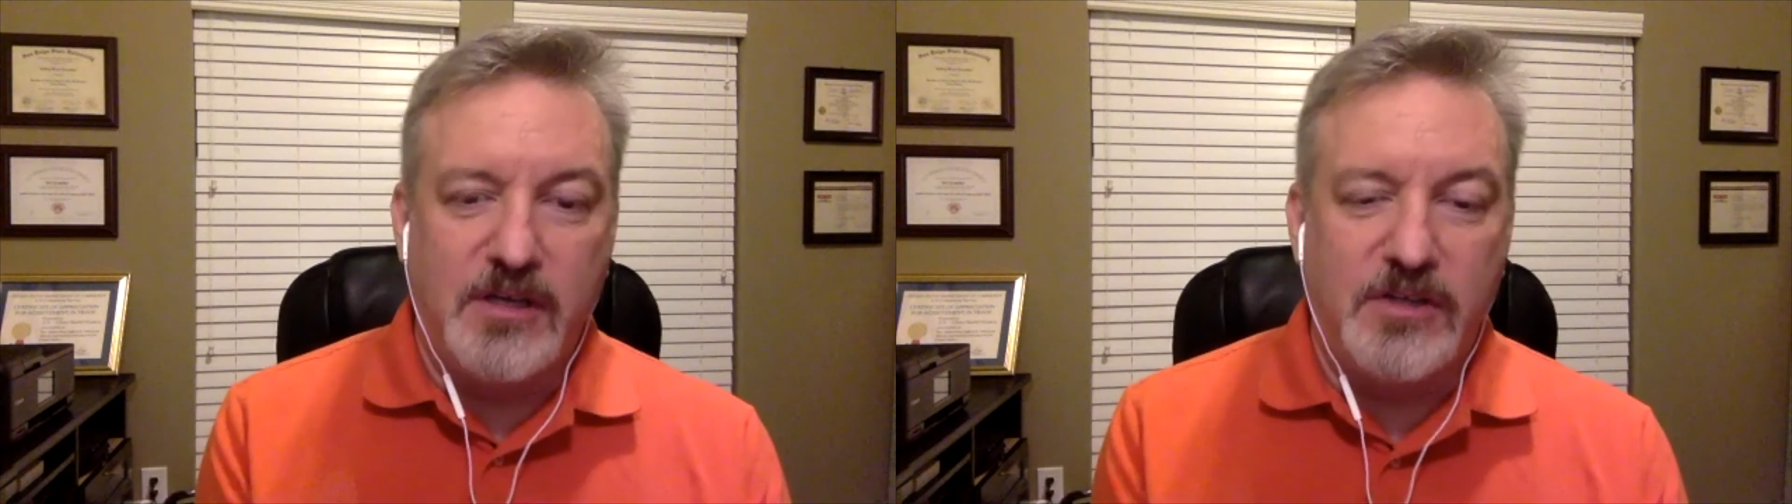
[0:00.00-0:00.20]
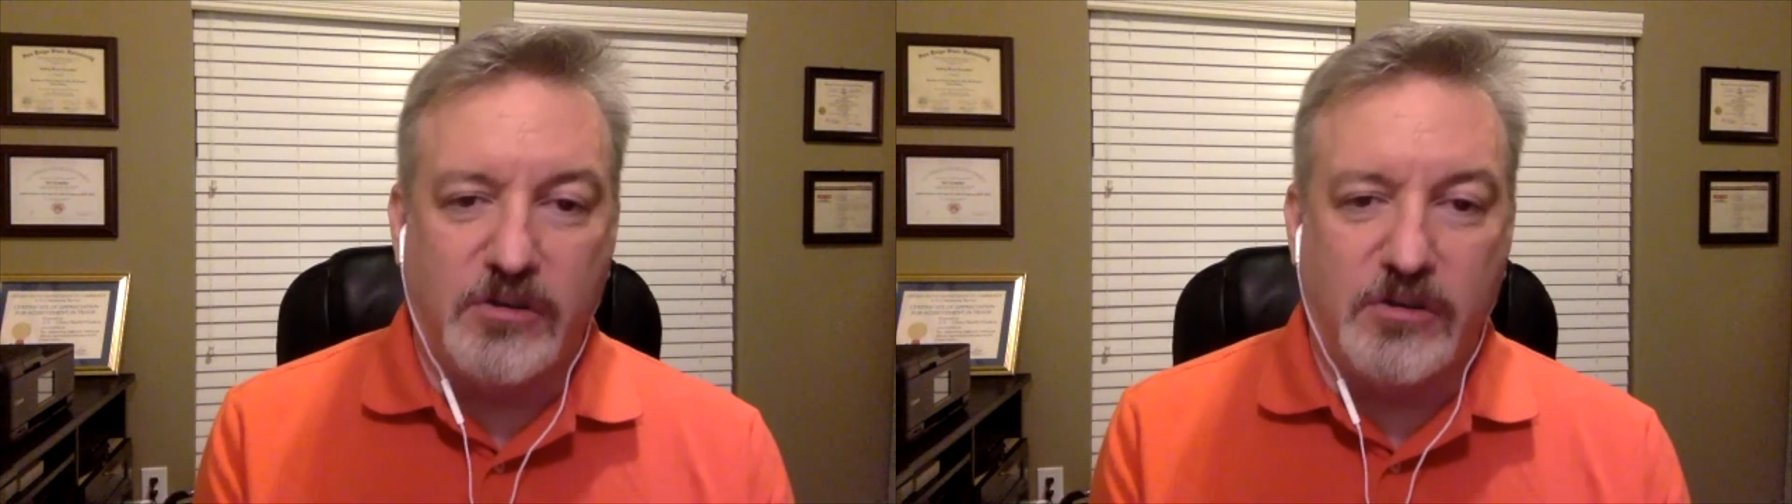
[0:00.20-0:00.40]

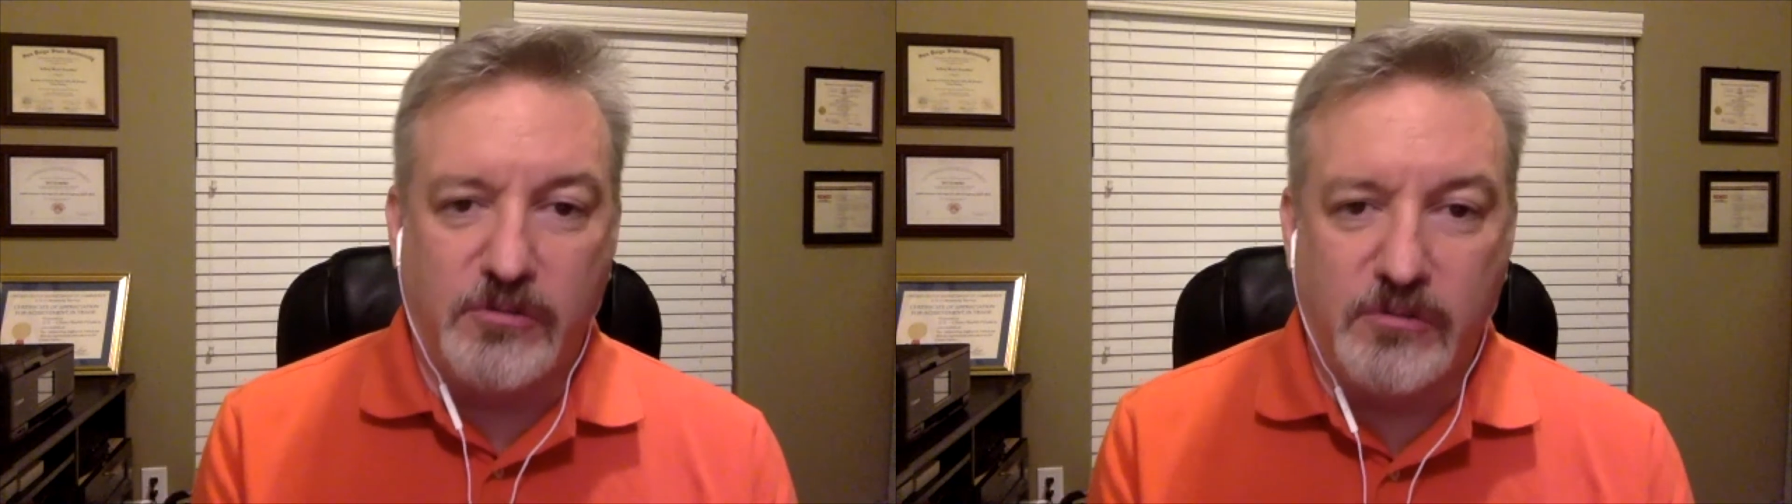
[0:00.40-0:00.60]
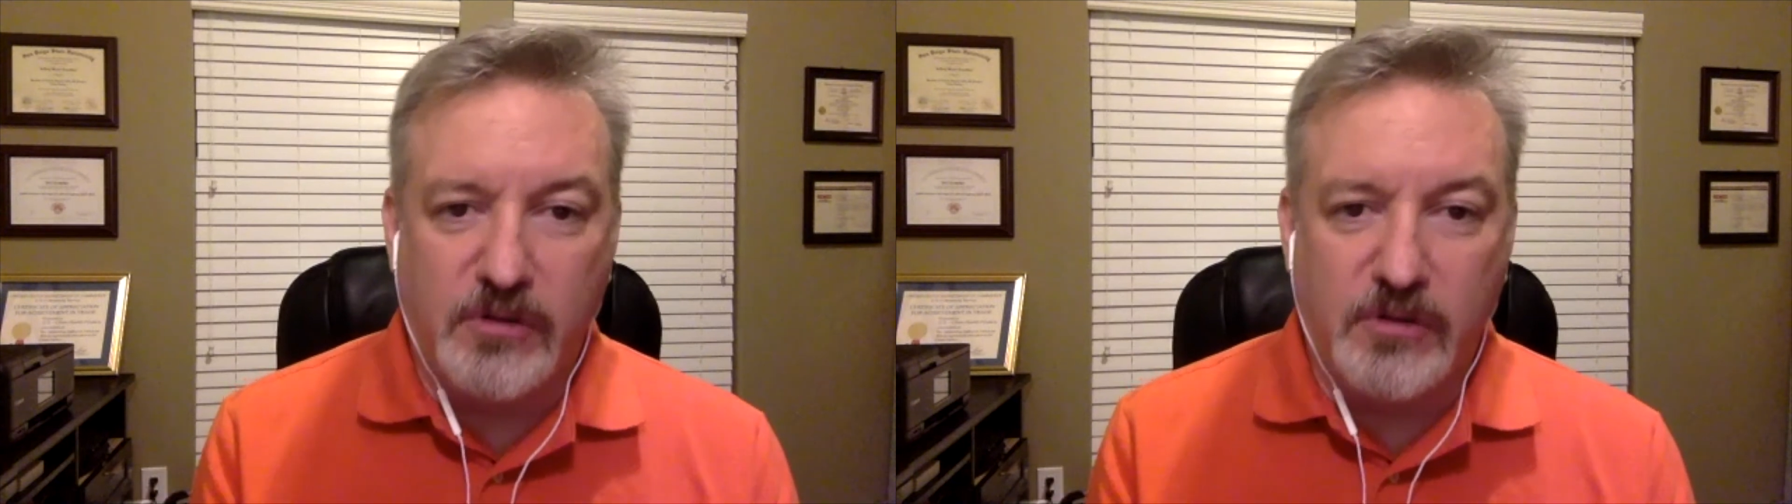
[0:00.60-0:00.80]

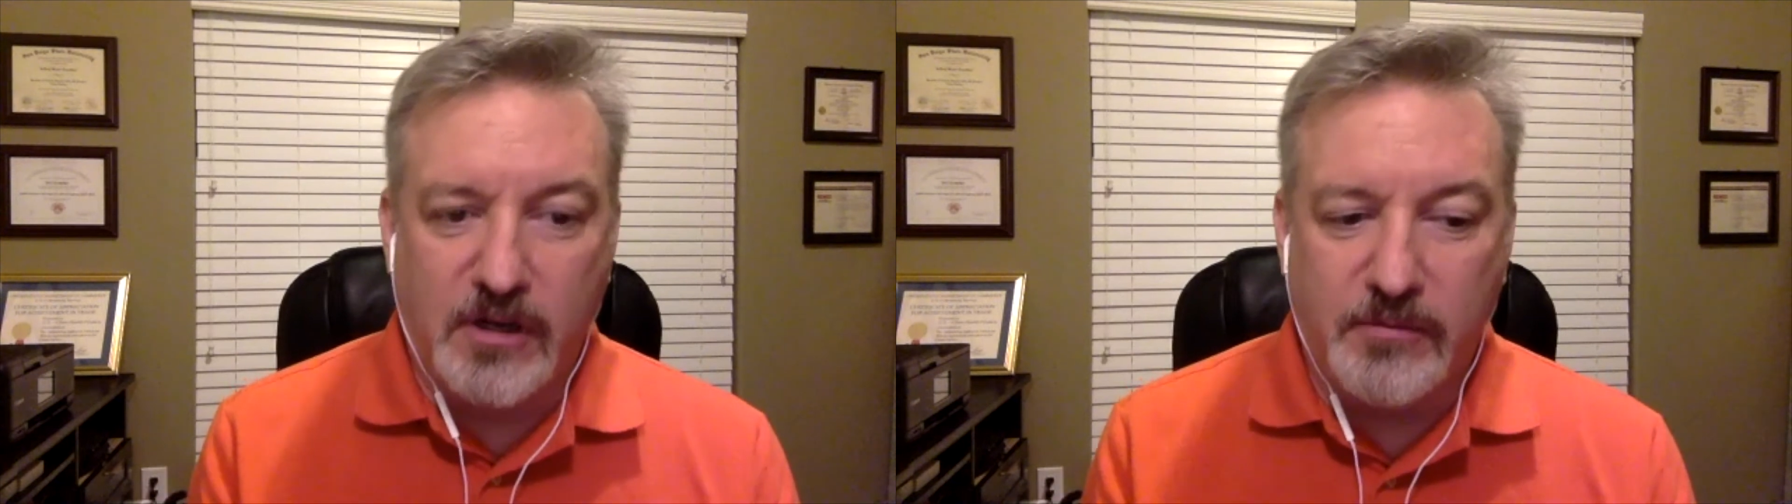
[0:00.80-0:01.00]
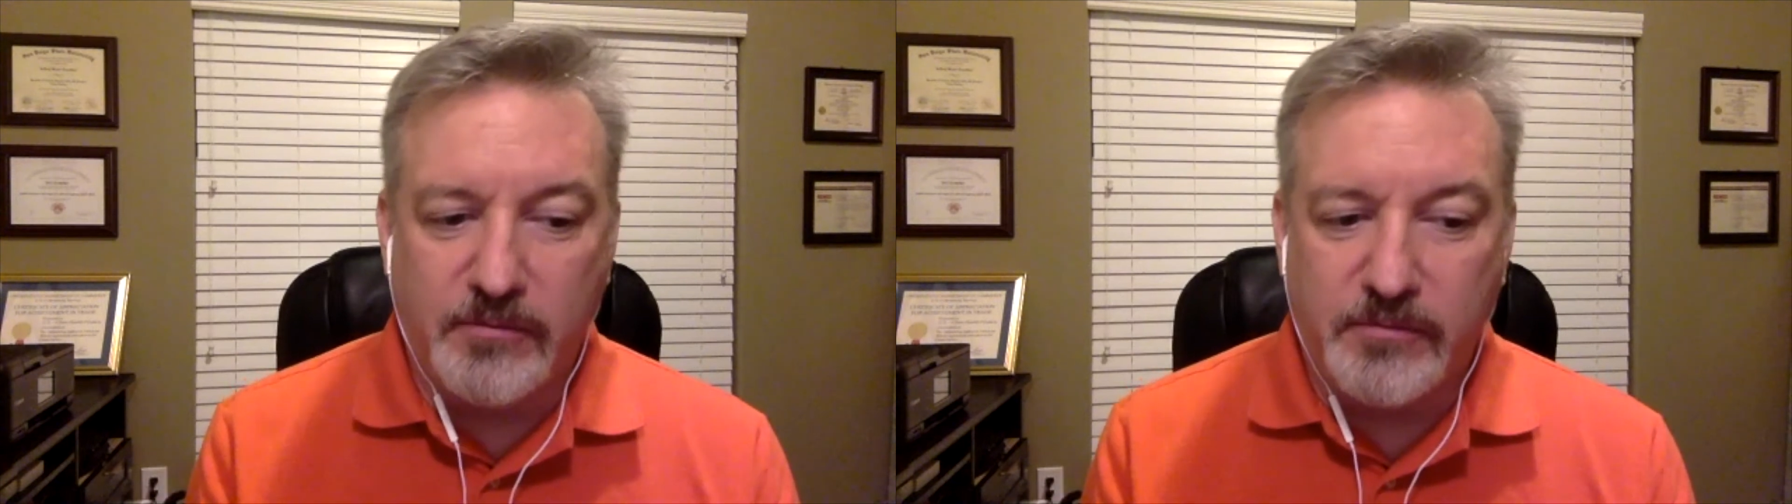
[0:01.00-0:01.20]
So and